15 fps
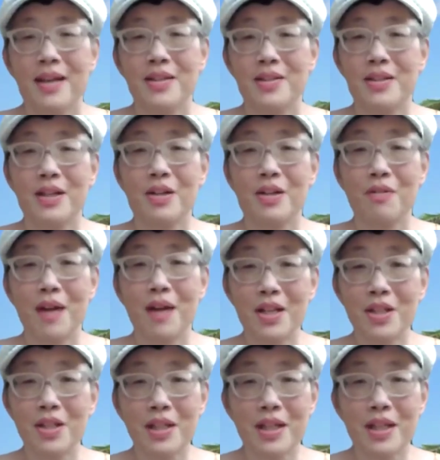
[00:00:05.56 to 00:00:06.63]
So
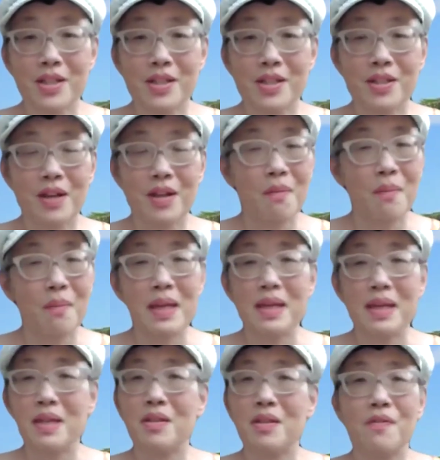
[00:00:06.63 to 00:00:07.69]
congratulations on
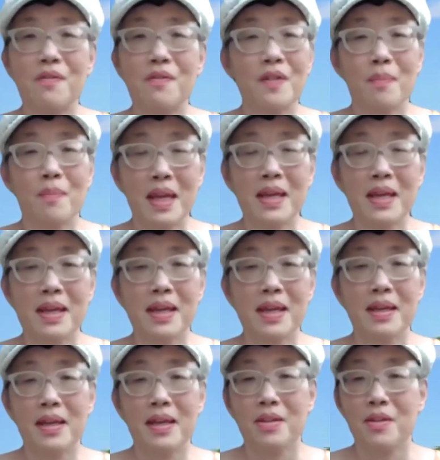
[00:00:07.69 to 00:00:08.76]
making
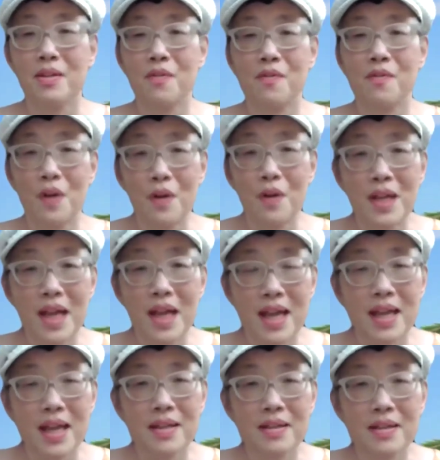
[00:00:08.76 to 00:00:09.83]
it to the very
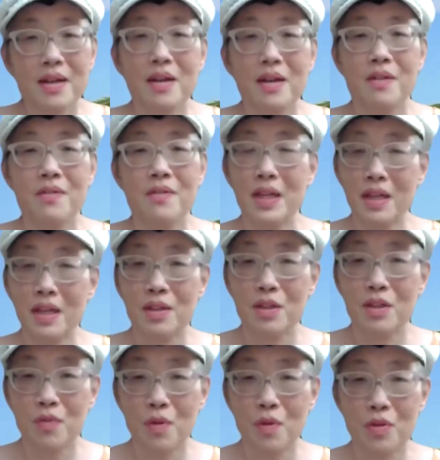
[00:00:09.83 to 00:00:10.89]
end of English
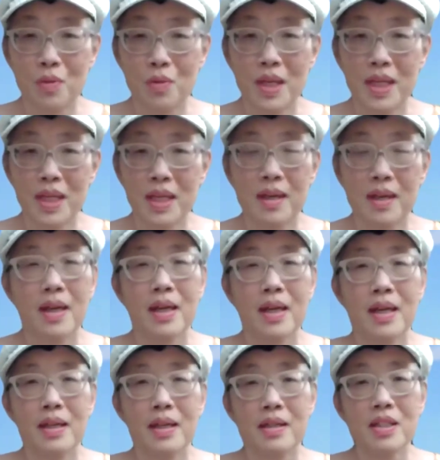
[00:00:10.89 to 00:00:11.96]
420.
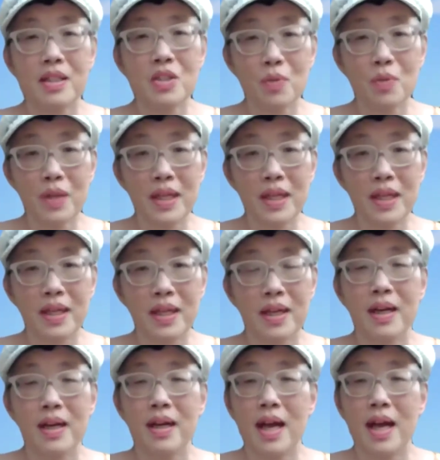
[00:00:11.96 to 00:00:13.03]
Now this week,
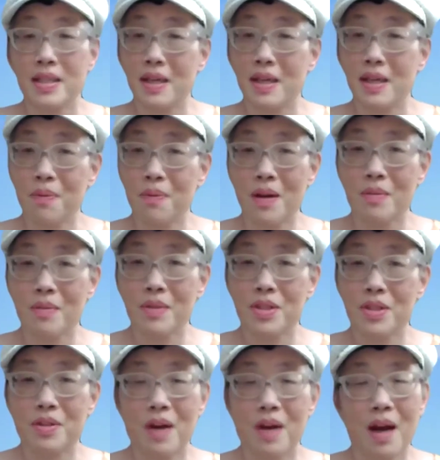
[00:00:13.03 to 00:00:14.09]
as I promised
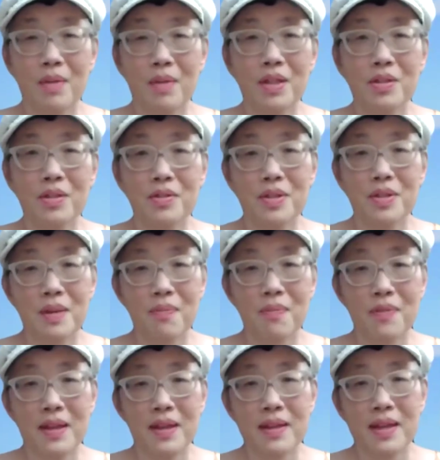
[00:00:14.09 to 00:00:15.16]
you, I'm going to do
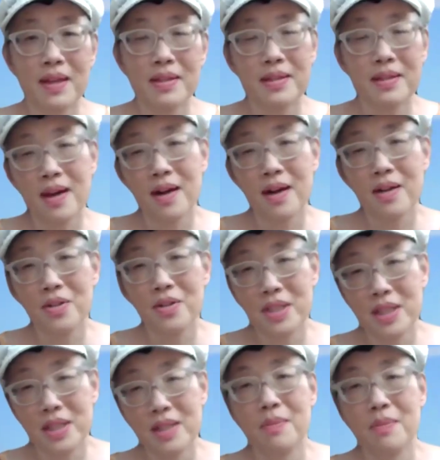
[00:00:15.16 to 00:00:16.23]
something that's not on your
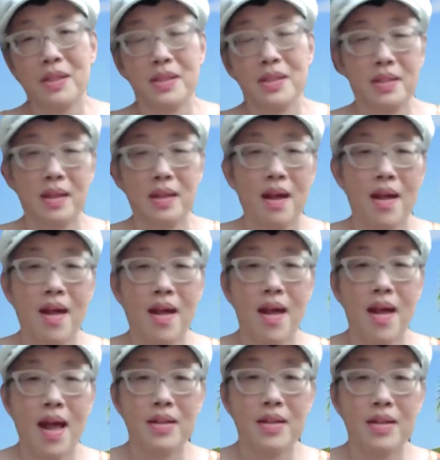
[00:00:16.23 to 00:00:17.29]
syllabus.
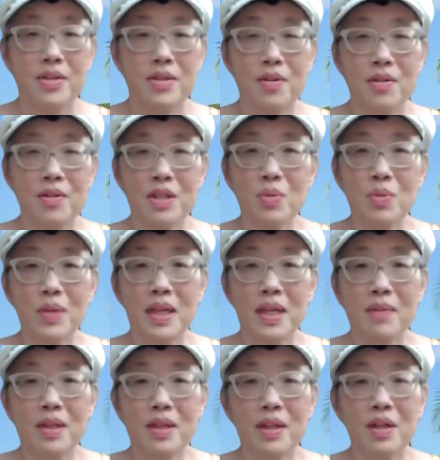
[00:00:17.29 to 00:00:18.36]
And so this week
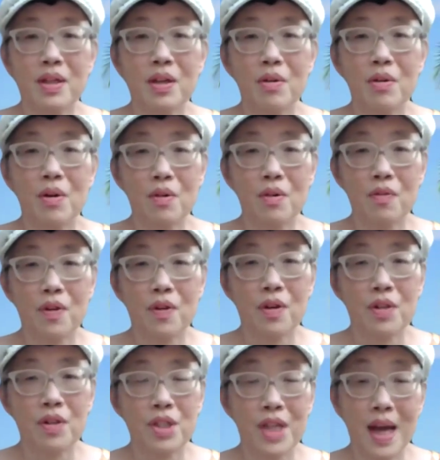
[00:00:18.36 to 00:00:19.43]
I'm going to go
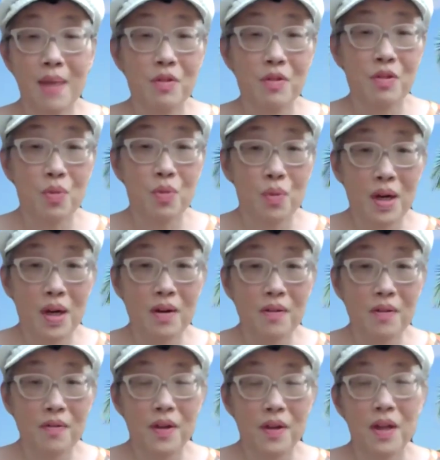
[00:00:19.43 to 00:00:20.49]
over chapter
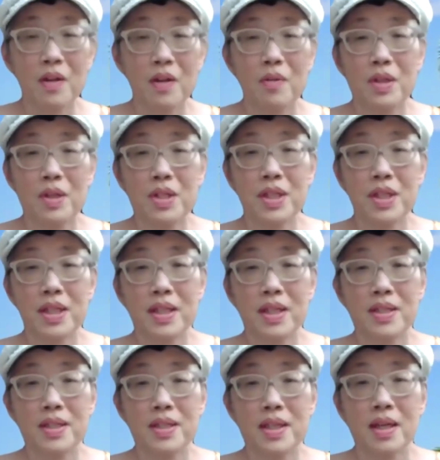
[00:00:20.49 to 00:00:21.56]
12, which
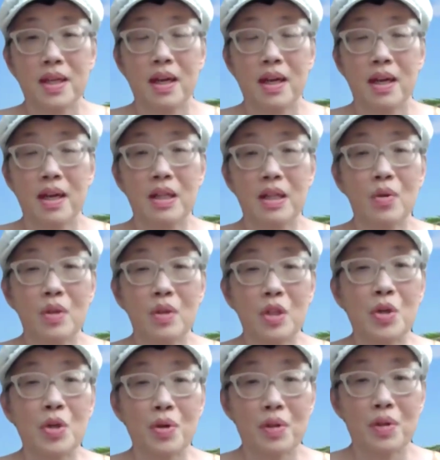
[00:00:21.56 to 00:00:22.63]
is
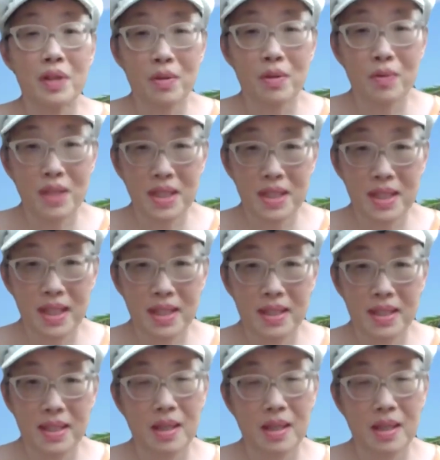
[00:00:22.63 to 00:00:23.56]
neurolinguistics.